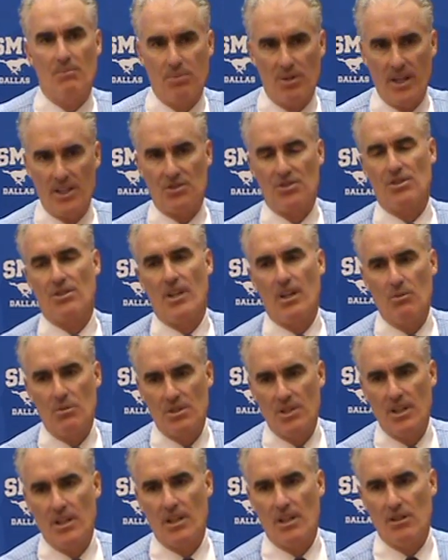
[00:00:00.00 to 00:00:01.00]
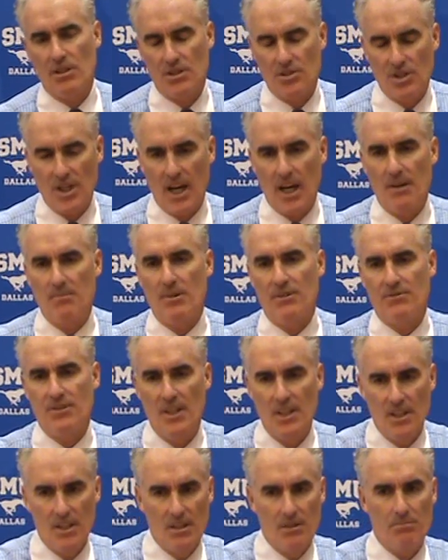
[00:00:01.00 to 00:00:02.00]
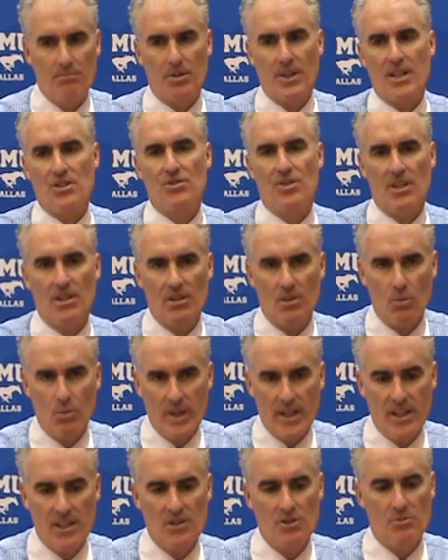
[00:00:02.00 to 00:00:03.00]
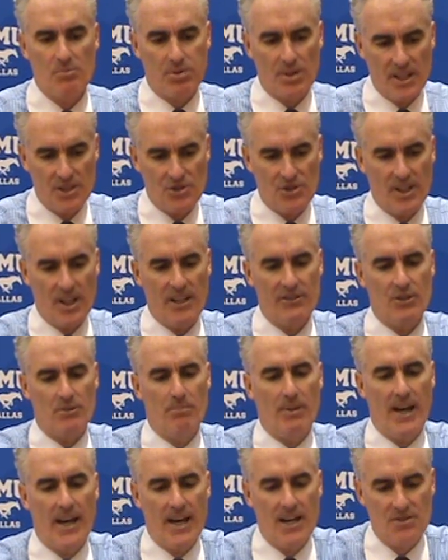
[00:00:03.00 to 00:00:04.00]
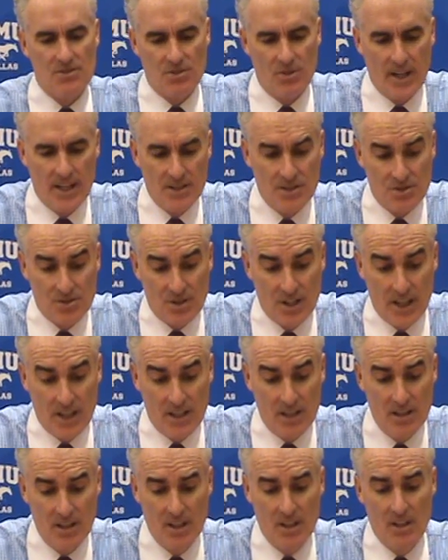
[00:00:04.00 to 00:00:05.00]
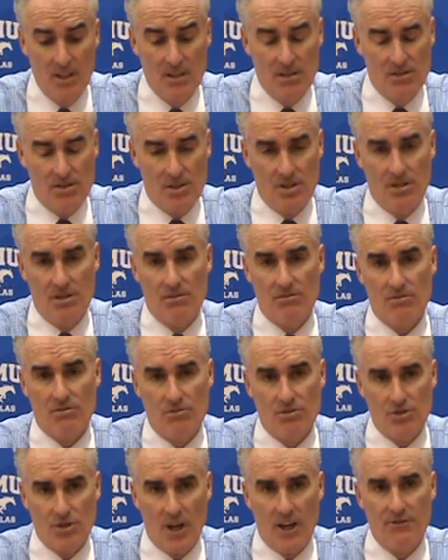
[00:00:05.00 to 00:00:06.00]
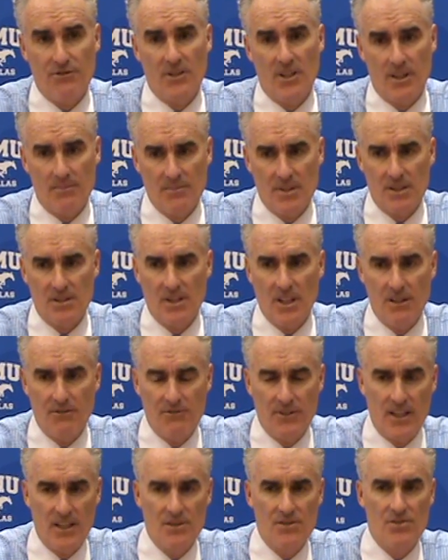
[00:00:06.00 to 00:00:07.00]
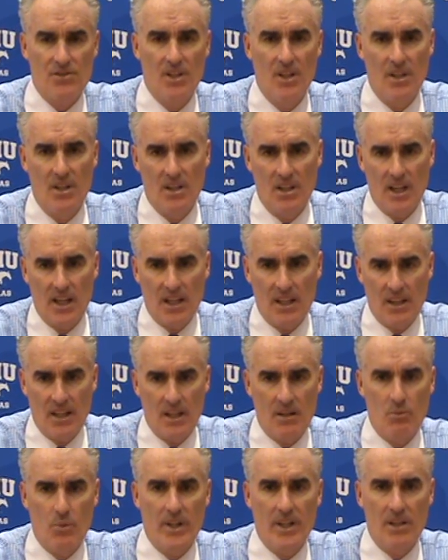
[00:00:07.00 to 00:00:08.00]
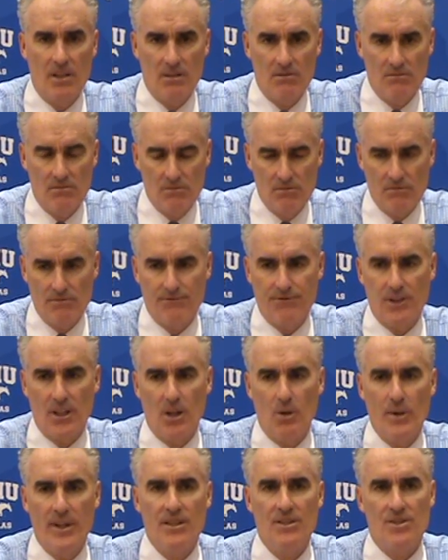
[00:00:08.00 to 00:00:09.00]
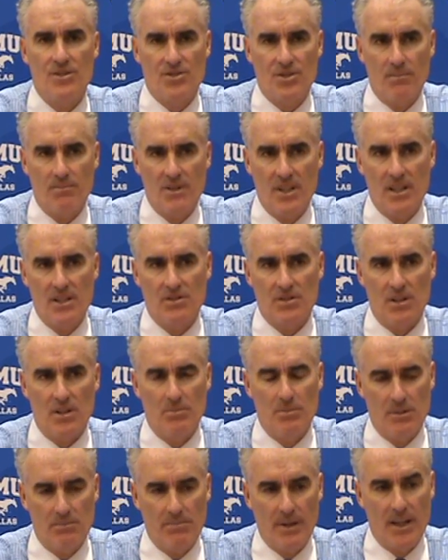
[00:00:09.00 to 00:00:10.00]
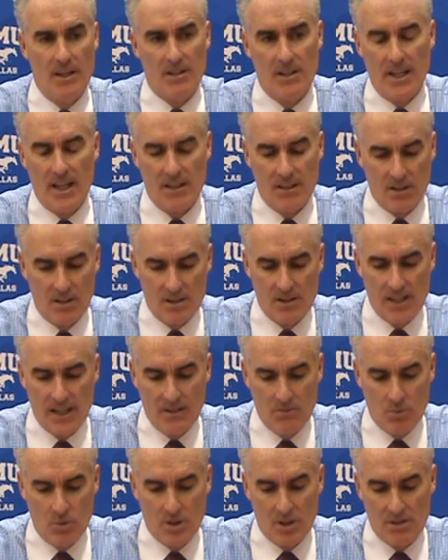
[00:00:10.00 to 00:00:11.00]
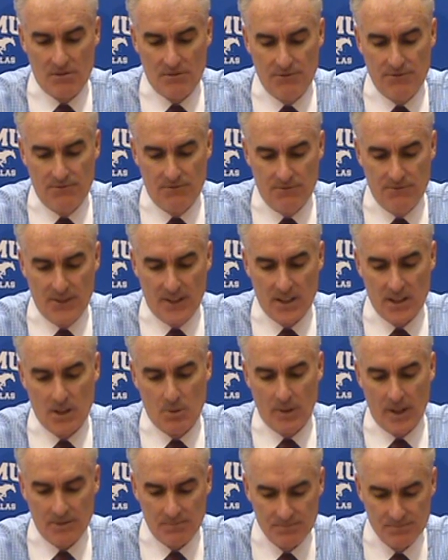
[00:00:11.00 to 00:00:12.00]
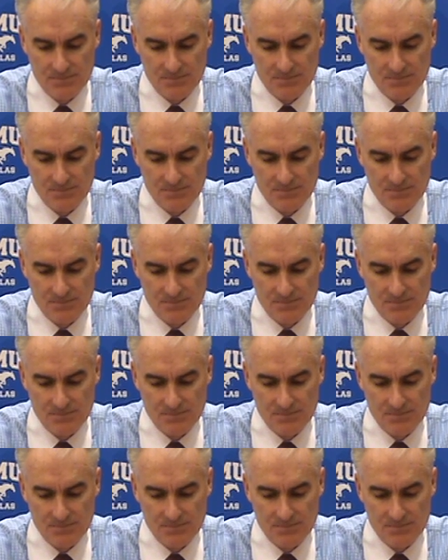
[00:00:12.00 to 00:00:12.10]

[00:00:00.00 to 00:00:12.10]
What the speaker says: pressure. They did a good job of pressuring the wings, pressuring every pass, so I just try to soften up their defense, and then we could flow into some things a little bit better, and I thought that worked fairly well.